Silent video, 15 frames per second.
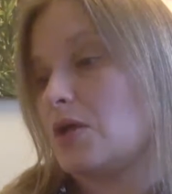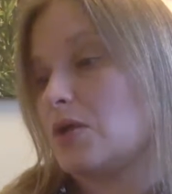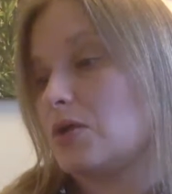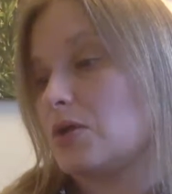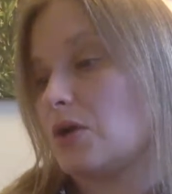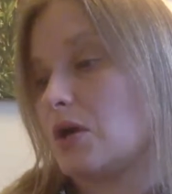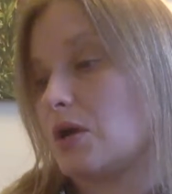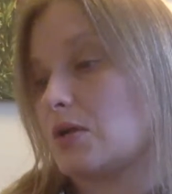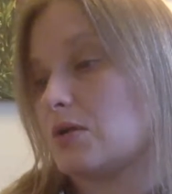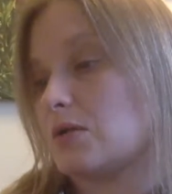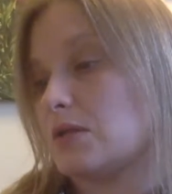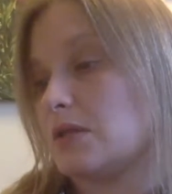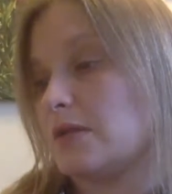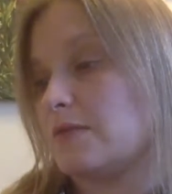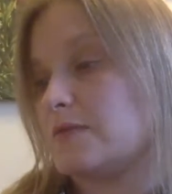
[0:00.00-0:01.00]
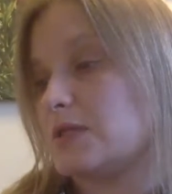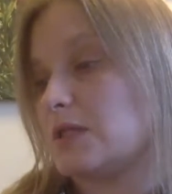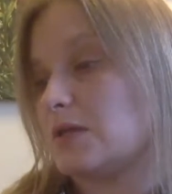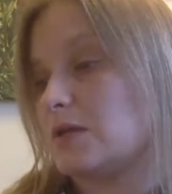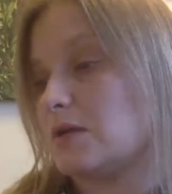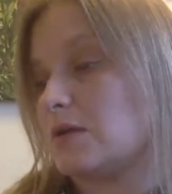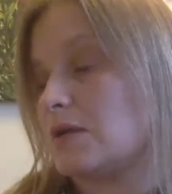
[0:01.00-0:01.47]
Your uncle lives
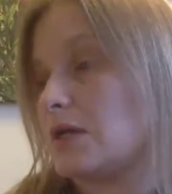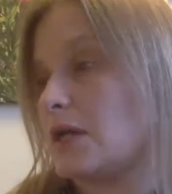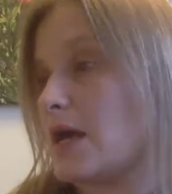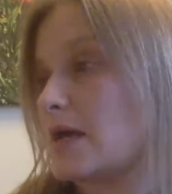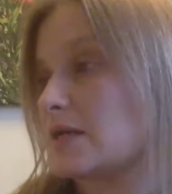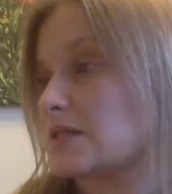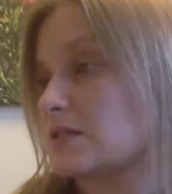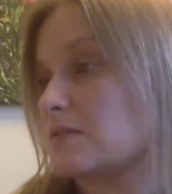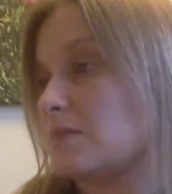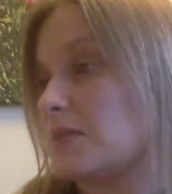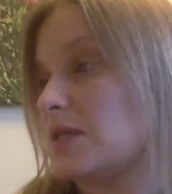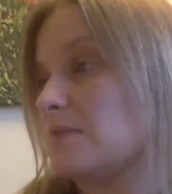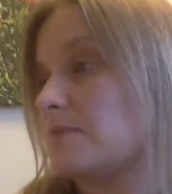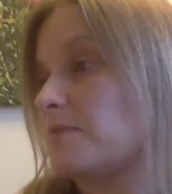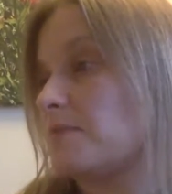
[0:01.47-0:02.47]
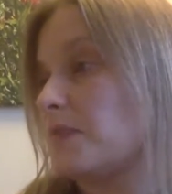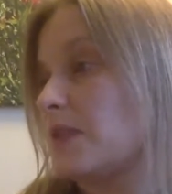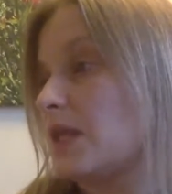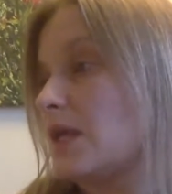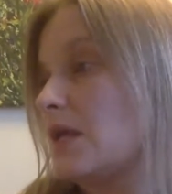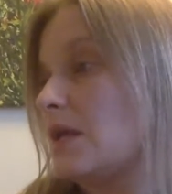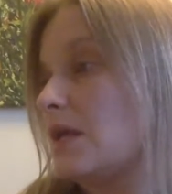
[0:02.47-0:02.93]
here, he asks me,
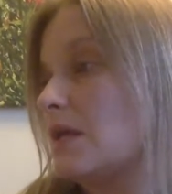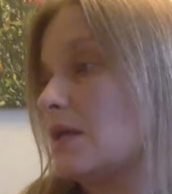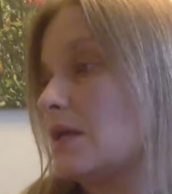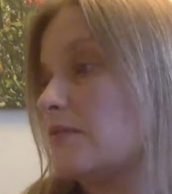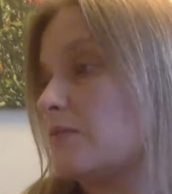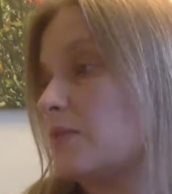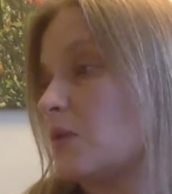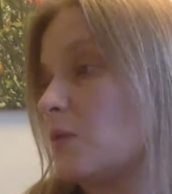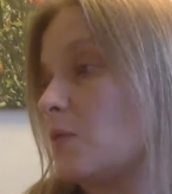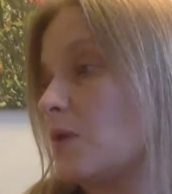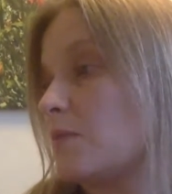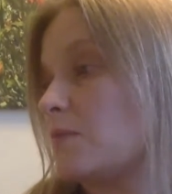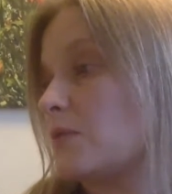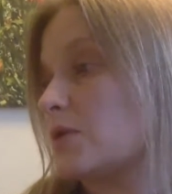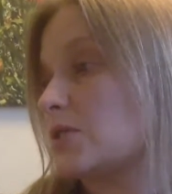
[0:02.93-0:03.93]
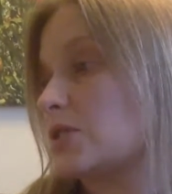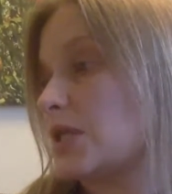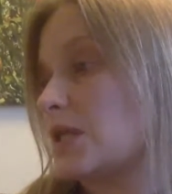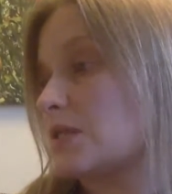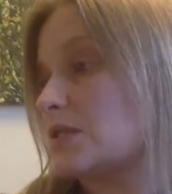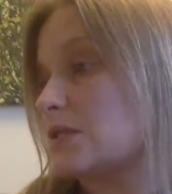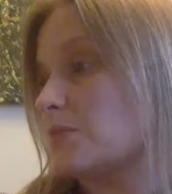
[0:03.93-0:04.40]
giving me one more
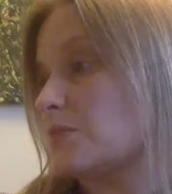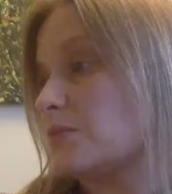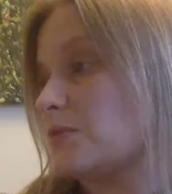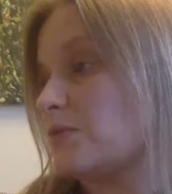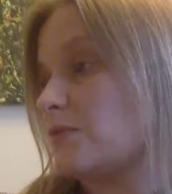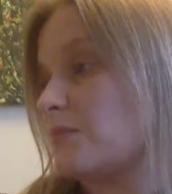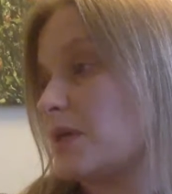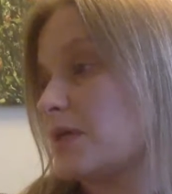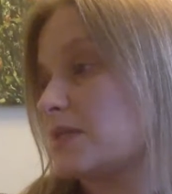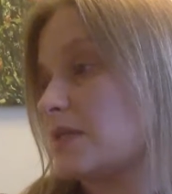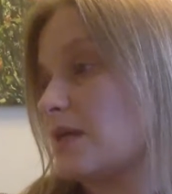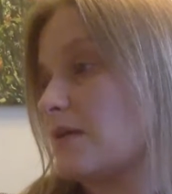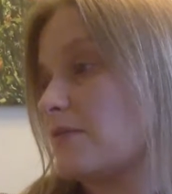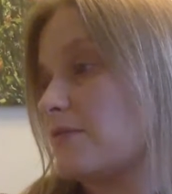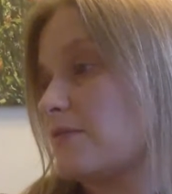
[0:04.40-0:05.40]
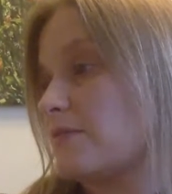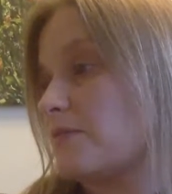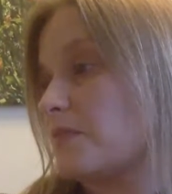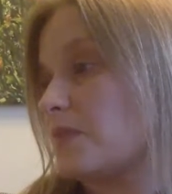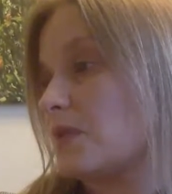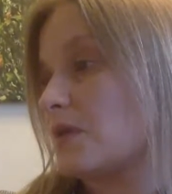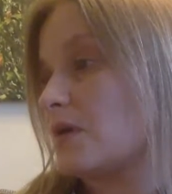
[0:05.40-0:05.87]
chance to prove myself.
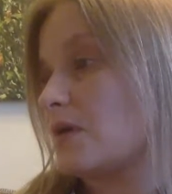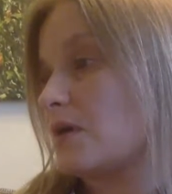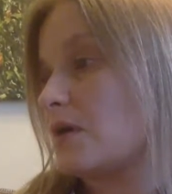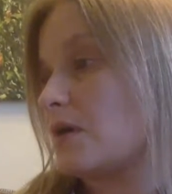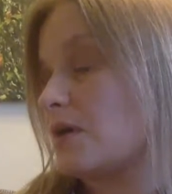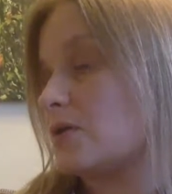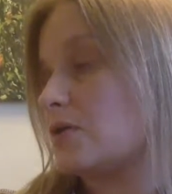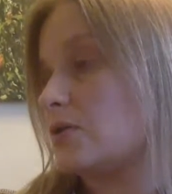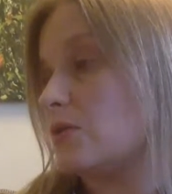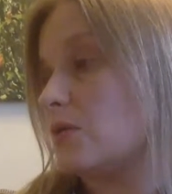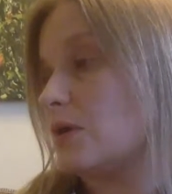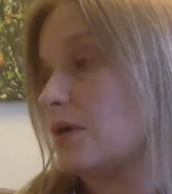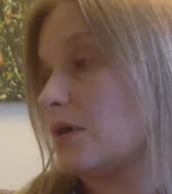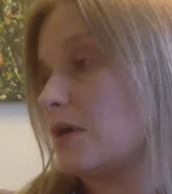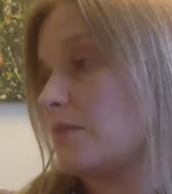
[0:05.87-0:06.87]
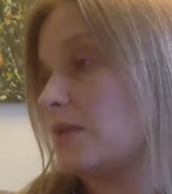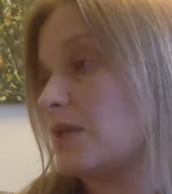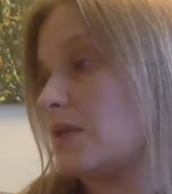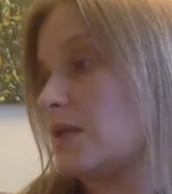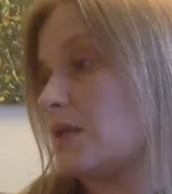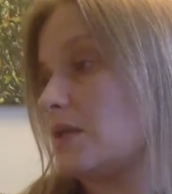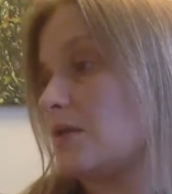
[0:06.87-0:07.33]
You are
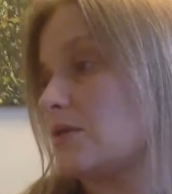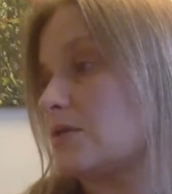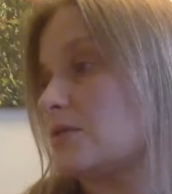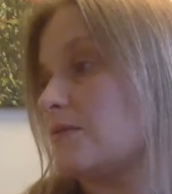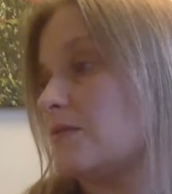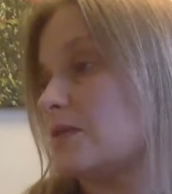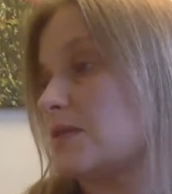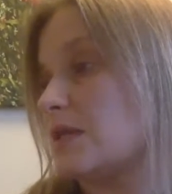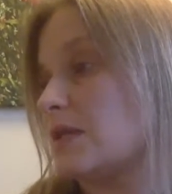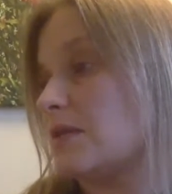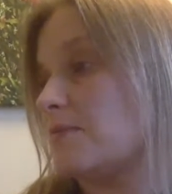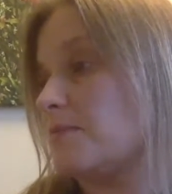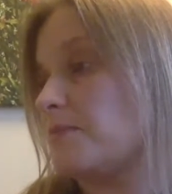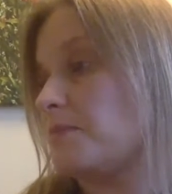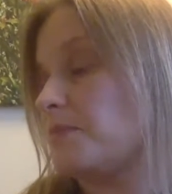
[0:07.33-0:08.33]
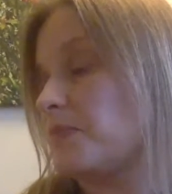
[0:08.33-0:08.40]
coming here to visit him?